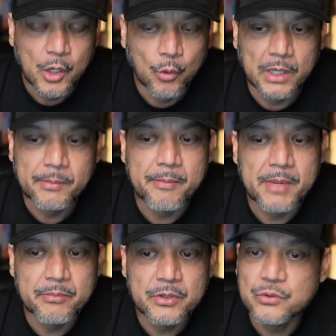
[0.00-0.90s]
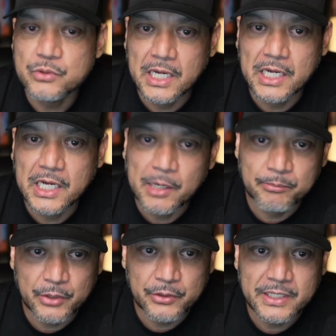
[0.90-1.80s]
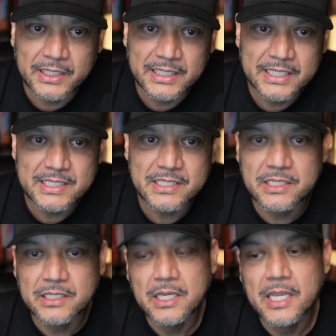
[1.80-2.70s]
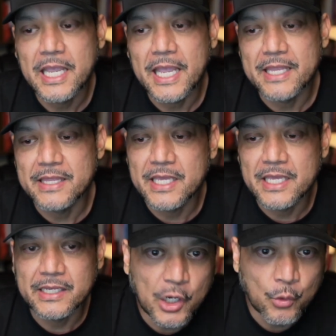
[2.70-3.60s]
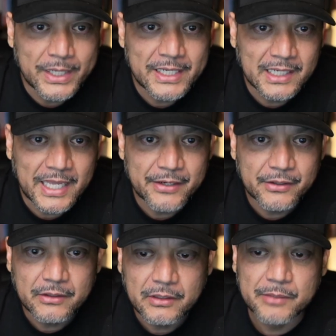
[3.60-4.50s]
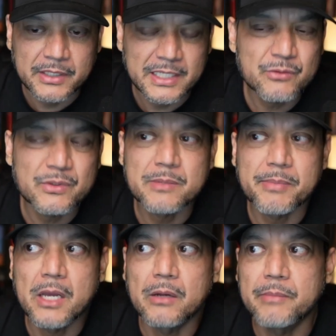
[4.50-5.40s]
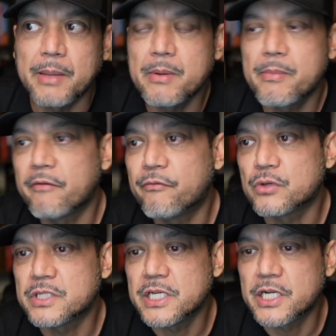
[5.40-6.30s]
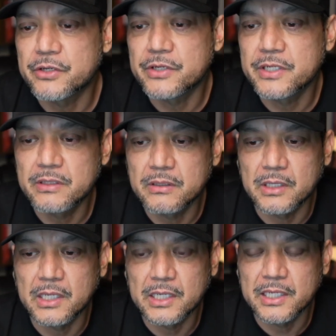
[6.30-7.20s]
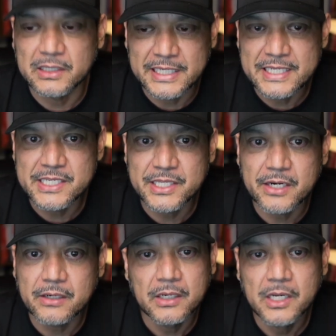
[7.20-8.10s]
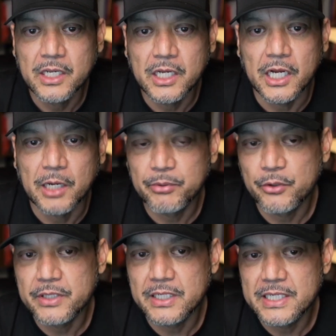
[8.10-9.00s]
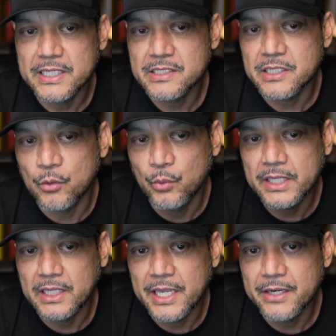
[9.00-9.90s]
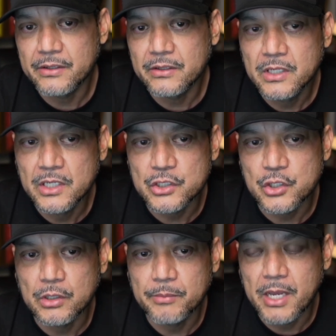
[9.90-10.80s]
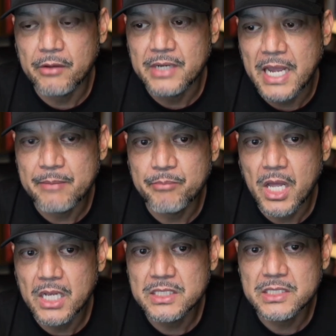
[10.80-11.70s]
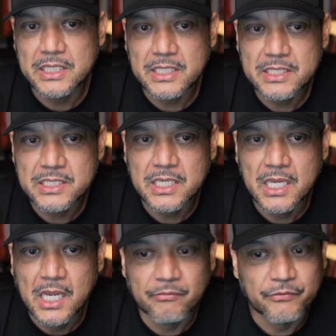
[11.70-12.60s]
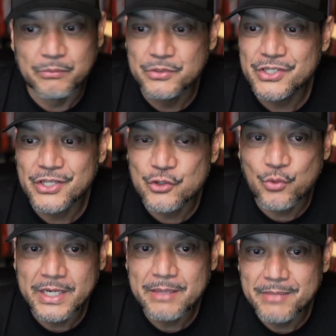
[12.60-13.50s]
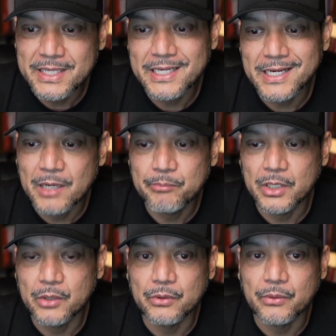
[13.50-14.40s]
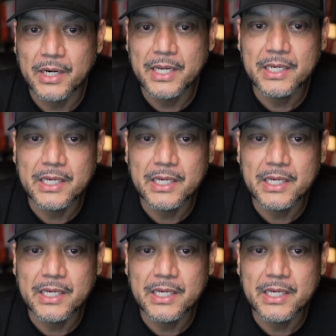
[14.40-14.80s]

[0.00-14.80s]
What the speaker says: One of my members uploaded a list, and then a week later, the list was about 1,400 leads in there. Uploaded the list a week later, sold about 9 policies from just a 20-minute upload, right?